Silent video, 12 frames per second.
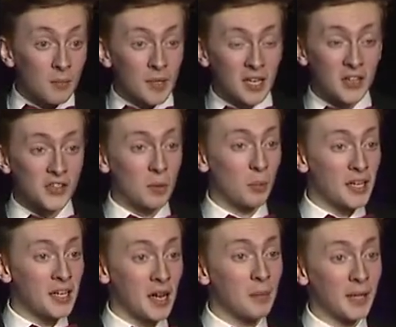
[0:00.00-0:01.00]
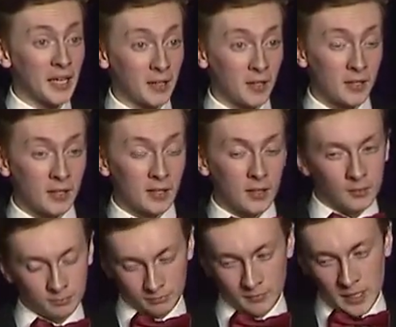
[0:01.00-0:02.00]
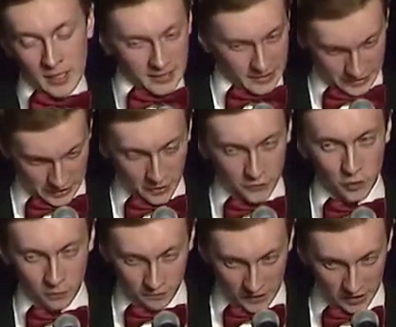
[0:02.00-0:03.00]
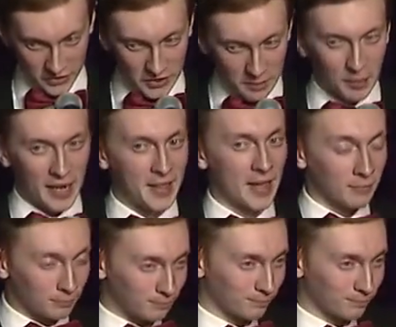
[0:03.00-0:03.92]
because I'll bring it up later to see if you fell asleep by then.